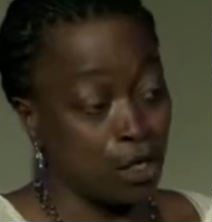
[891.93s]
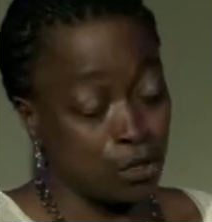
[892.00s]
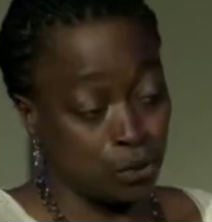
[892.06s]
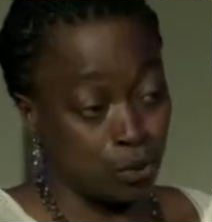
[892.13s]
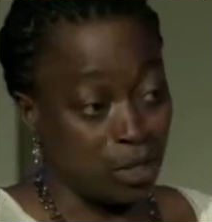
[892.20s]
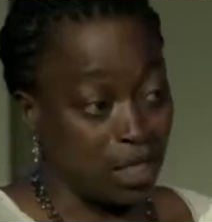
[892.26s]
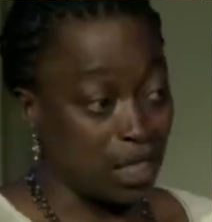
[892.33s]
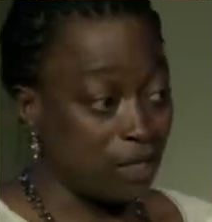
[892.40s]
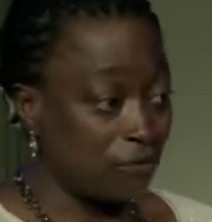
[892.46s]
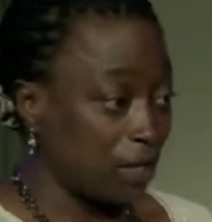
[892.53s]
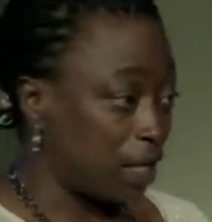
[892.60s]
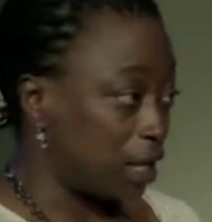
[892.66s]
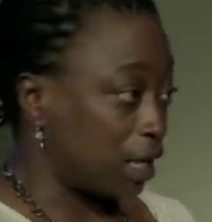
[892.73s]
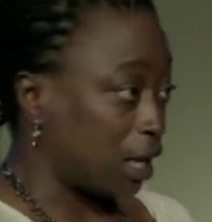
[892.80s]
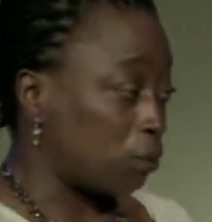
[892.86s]
So
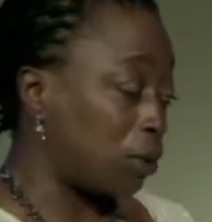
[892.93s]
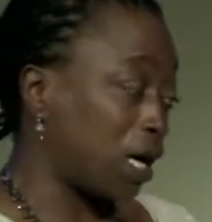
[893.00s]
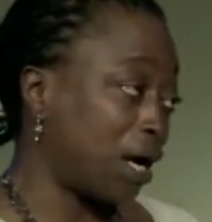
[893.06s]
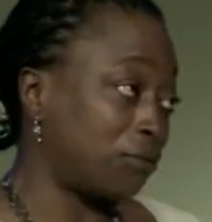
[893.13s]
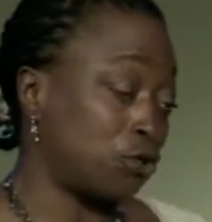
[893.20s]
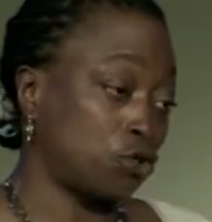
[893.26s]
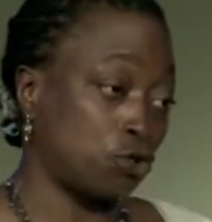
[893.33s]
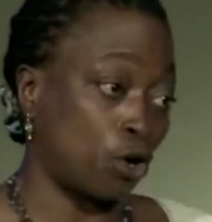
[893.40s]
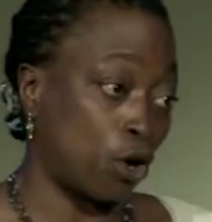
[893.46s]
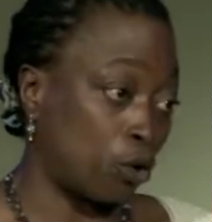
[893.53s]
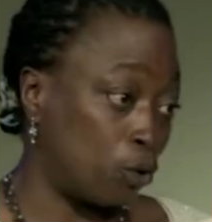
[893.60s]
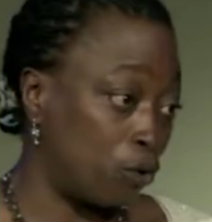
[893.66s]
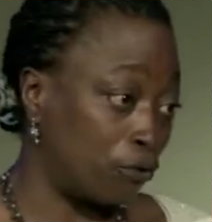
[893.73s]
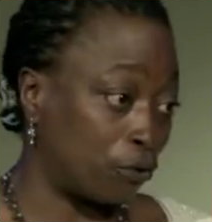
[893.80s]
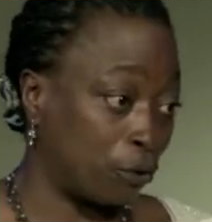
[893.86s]
leaving it, I would have to start
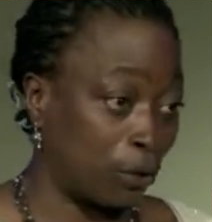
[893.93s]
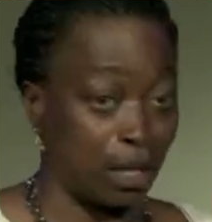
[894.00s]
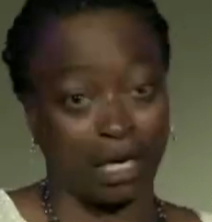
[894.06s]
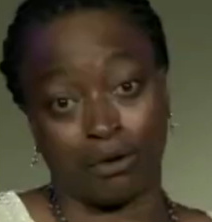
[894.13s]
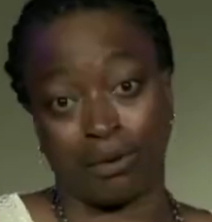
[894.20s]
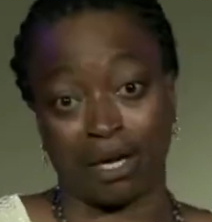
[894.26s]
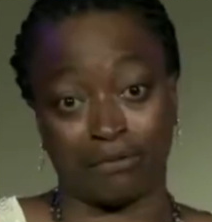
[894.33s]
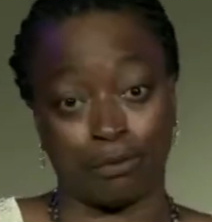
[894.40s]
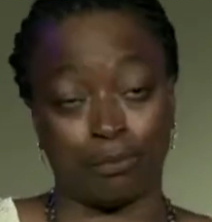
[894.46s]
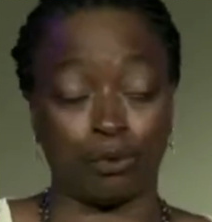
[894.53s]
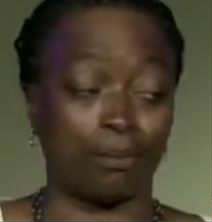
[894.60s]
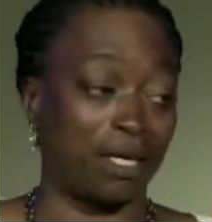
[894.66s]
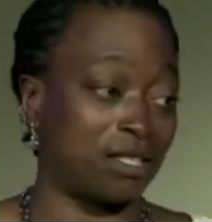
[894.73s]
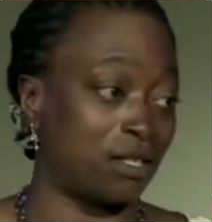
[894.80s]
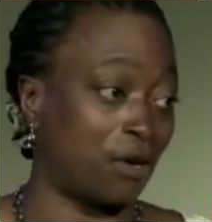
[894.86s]
over, and I would have to
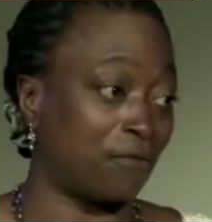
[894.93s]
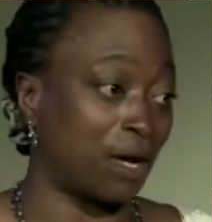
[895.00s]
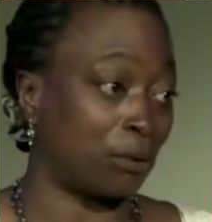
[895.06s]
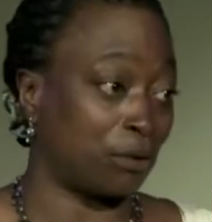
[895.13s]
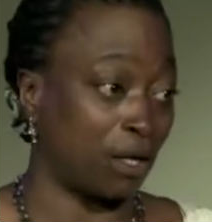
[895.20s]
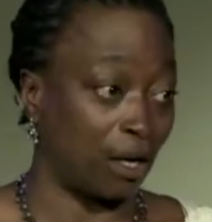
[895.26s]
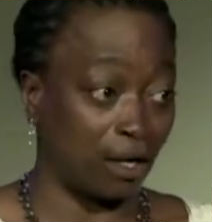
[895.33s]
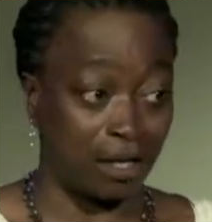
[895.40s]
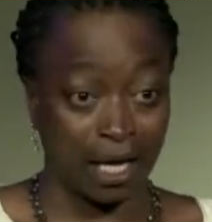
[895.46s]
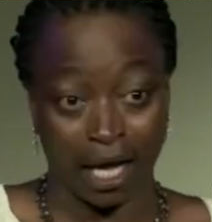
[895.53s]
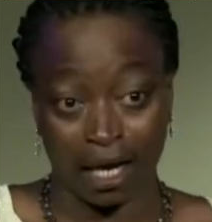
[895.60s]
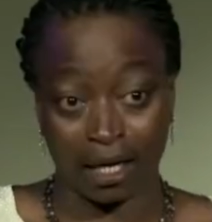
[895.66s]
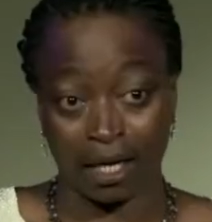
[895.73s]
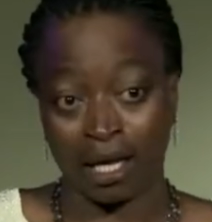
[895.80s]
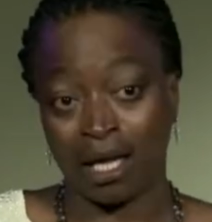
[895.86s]
put myself out there
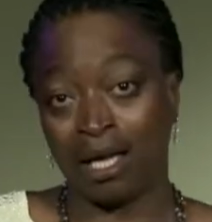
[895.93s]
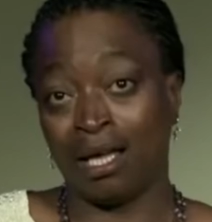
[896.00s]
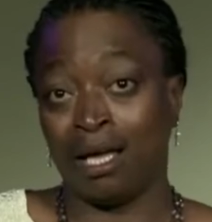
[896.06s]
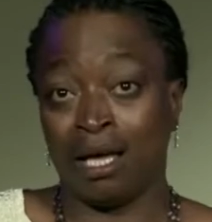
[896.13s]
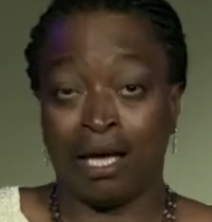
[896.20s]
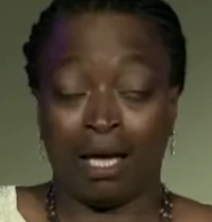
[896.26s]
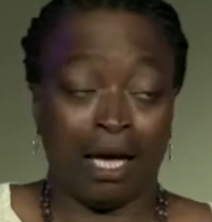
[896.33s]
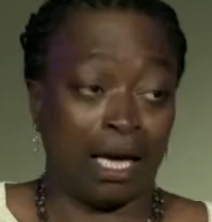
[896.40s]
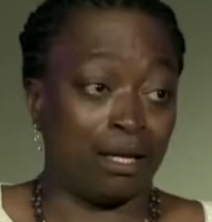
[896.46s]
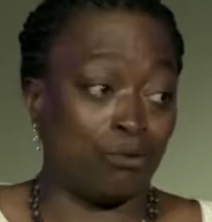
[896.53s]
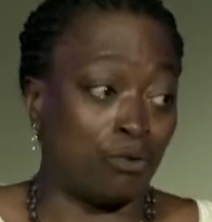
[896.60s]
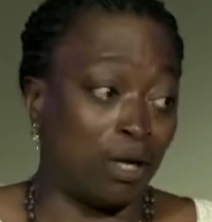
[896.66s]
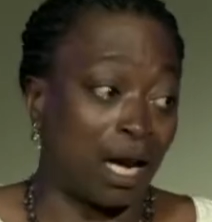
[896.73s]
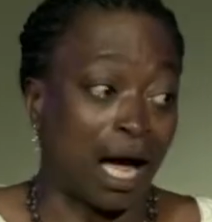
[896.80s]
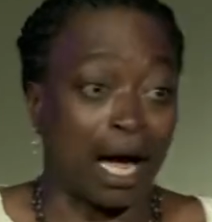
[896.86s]
again and
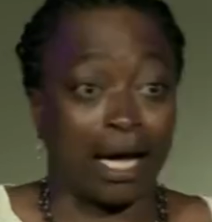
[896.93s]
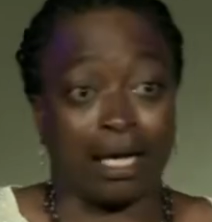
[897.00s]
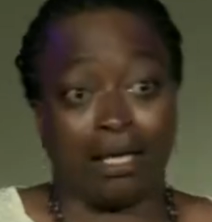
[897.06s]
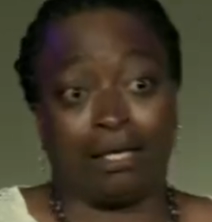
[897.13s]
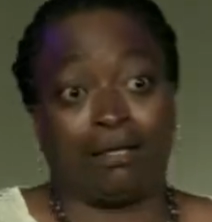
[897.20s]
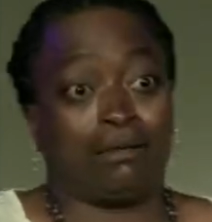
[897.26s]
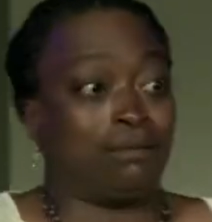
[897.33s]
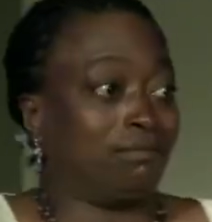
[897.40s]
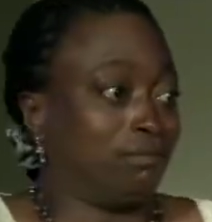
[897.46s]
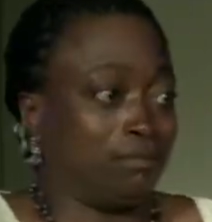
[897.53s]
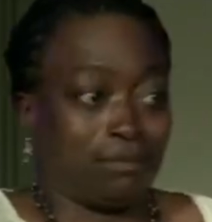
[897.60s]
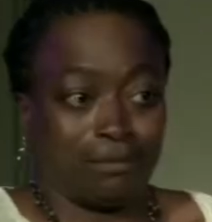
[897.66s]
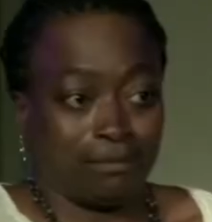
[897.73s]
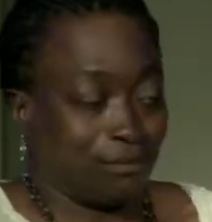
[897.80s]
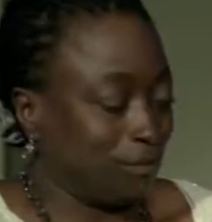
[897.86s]
rely
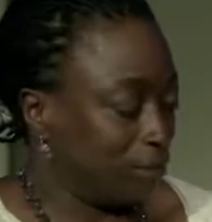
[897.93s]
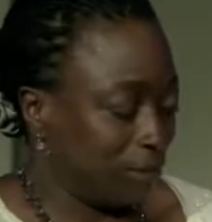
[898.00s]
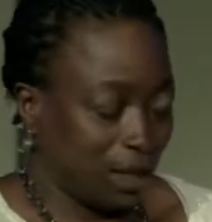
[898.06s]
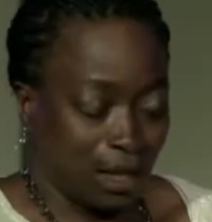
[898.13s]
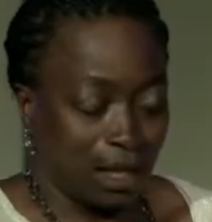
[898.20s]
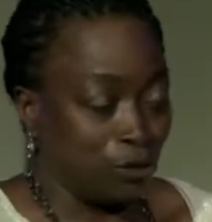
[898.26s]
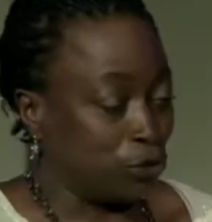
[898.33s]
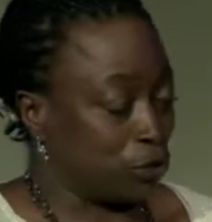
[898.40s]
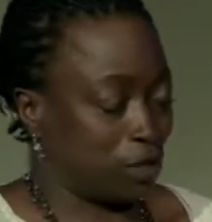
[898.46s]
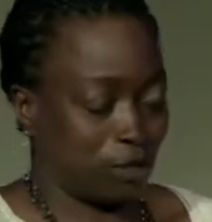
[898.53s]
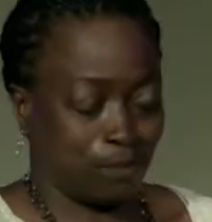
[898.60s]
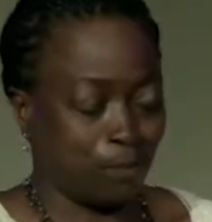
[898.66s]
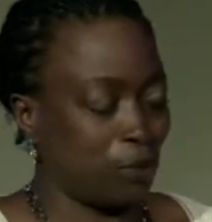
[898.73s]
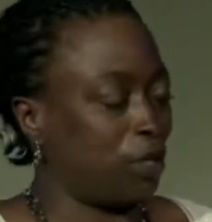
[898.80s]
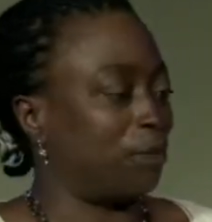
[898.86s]
and
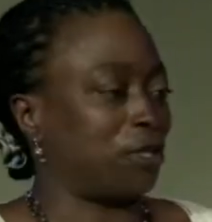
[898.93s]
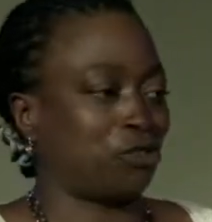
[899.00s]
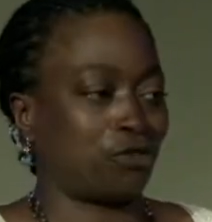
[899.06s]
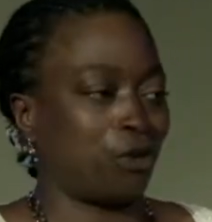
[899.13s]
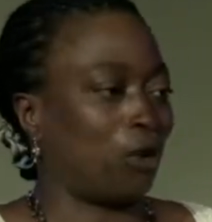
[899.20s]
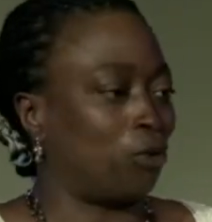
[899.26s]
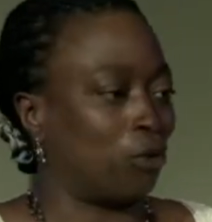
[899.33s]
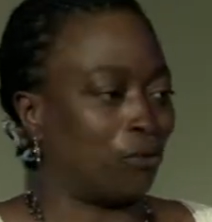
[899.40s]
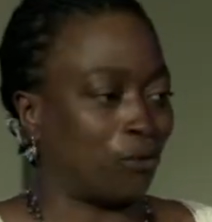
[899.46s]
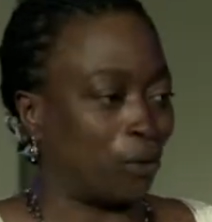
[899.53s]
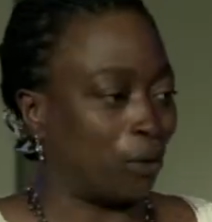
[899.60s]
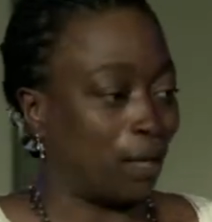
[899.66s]
just pretty much start over.